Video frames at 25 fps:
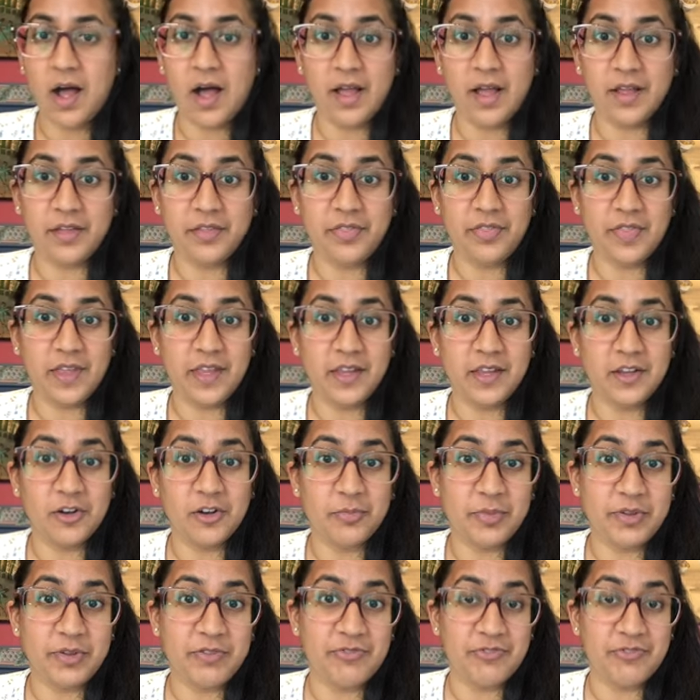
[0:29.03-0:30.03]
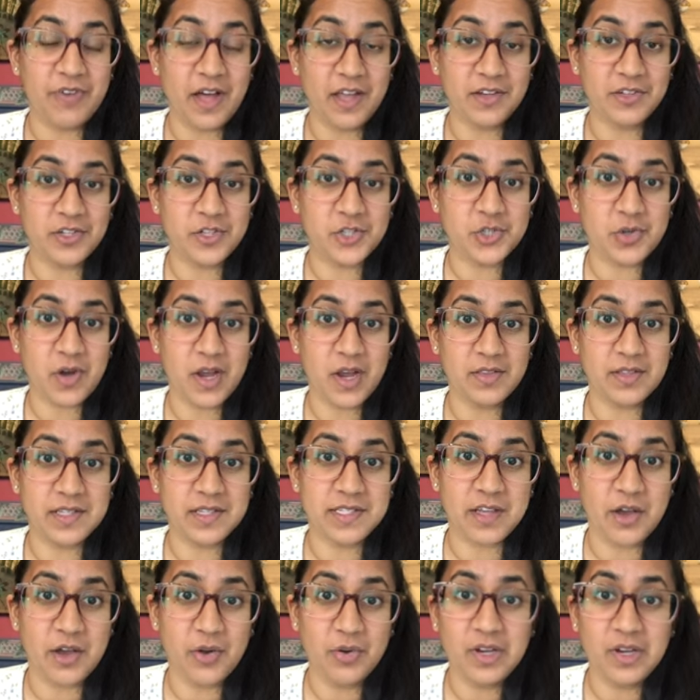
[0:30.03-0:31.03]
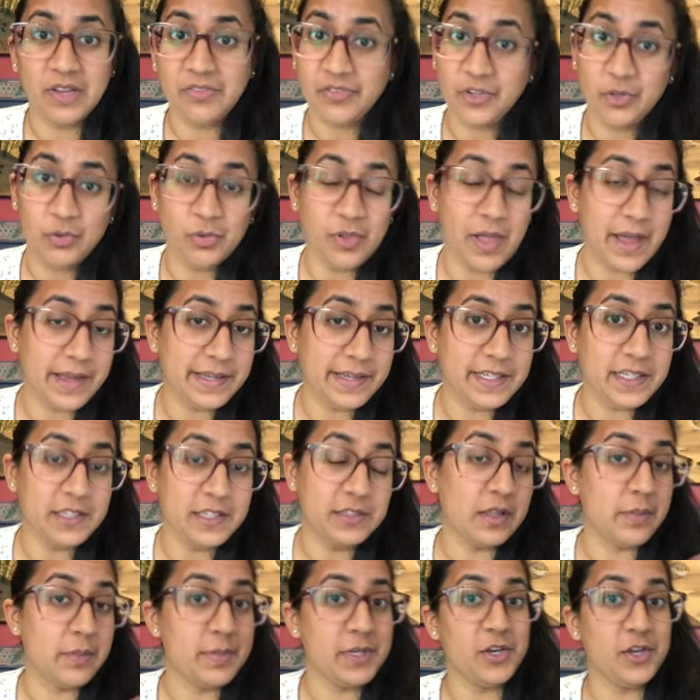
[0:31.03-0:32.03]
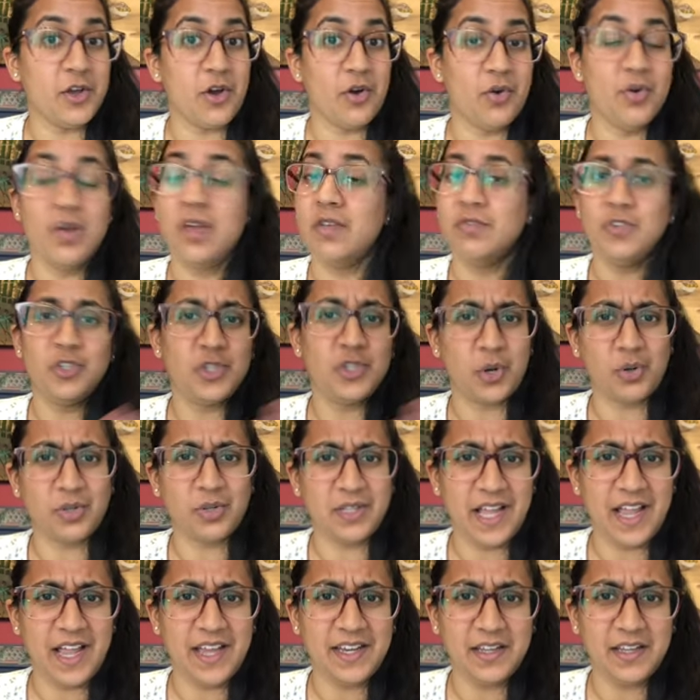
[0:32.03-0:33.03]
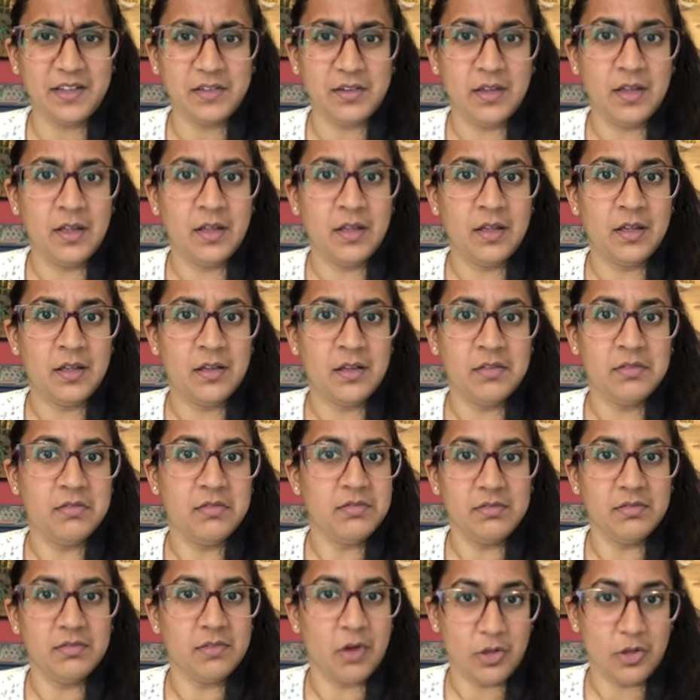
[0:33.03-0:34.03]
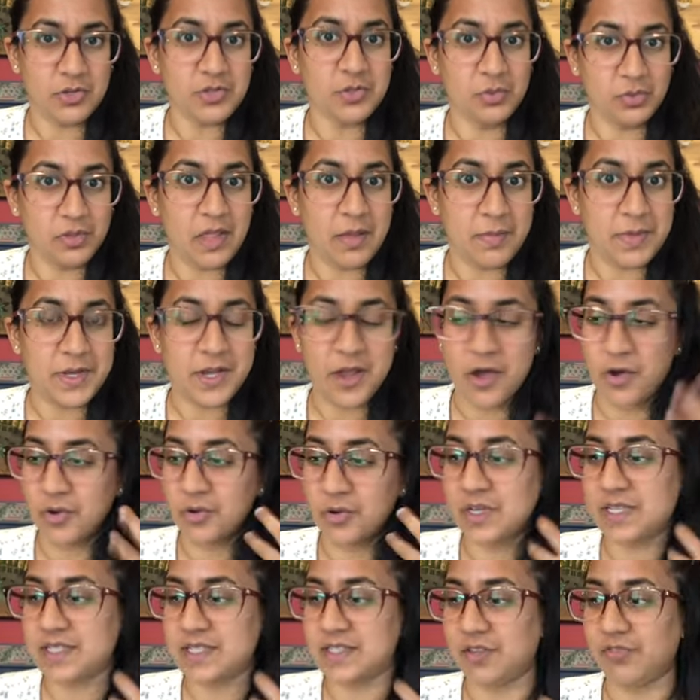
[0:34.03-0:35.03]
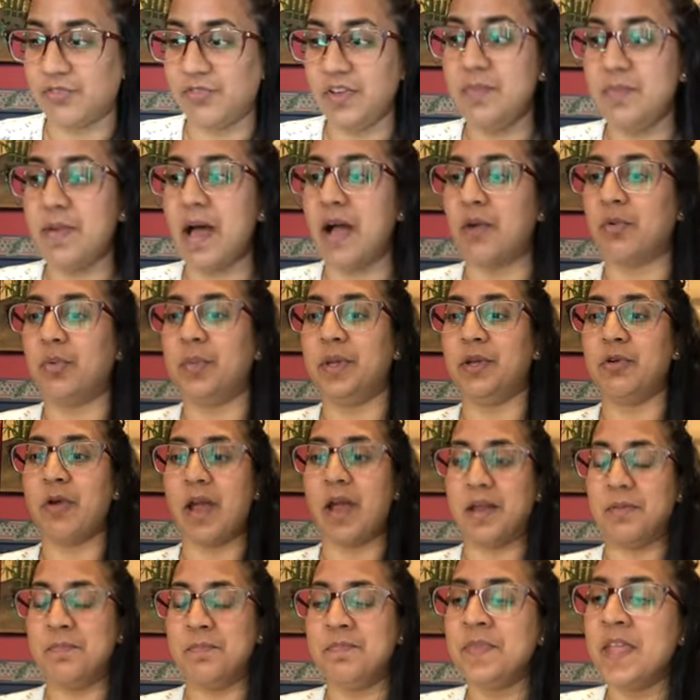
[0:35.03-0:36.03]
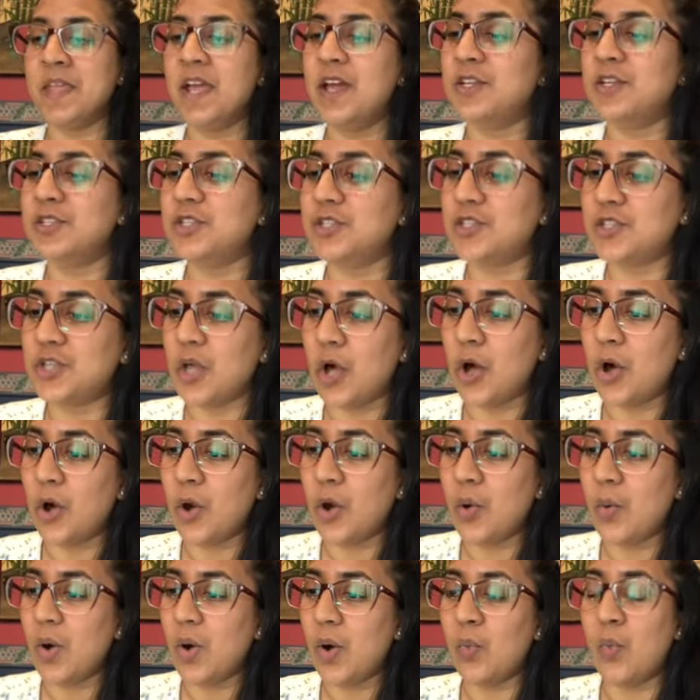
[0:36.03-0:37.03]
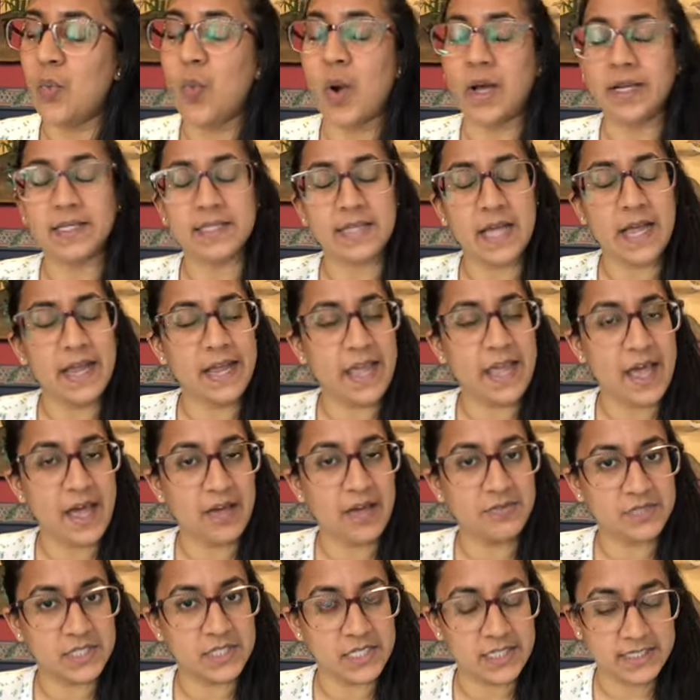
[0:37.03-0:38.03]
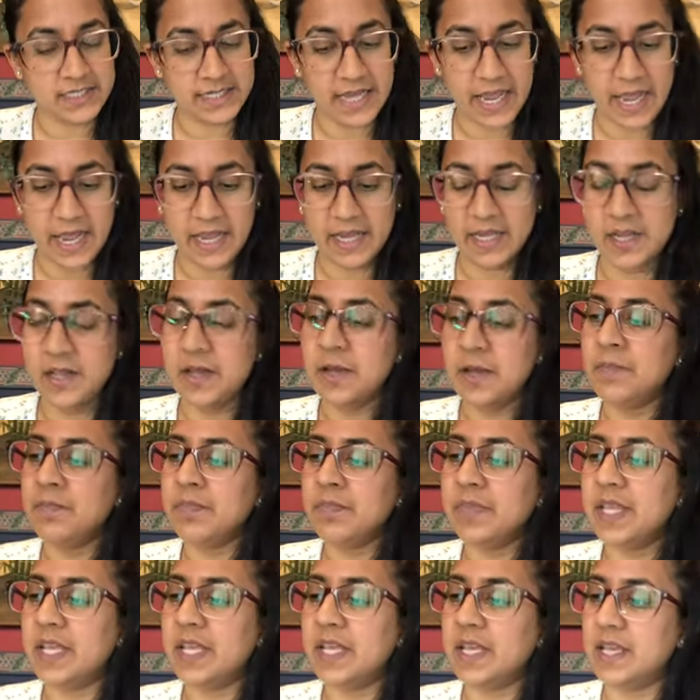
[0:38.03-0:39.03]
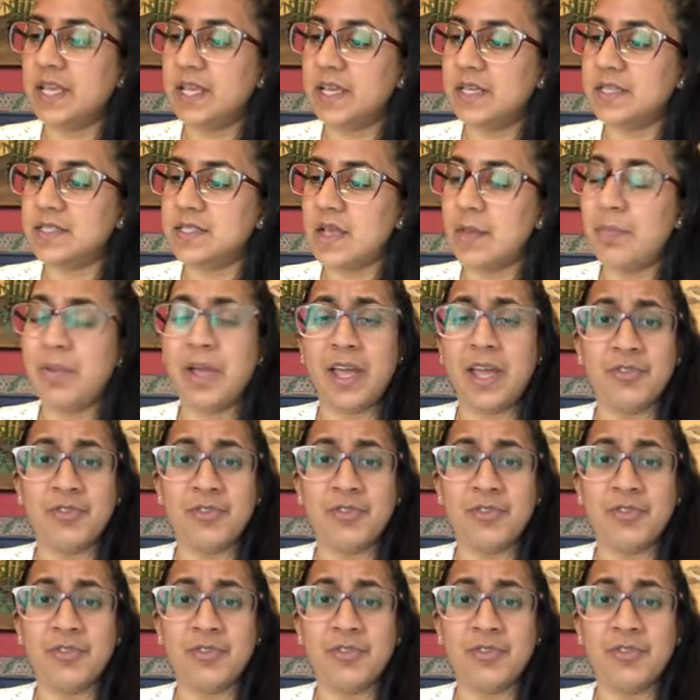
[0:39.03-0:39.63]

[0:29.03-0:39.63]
I think it'll be fun to try this out. If you like it, let me know. If you totally hate it, also let me know because the feedback will be great. So what I have today is a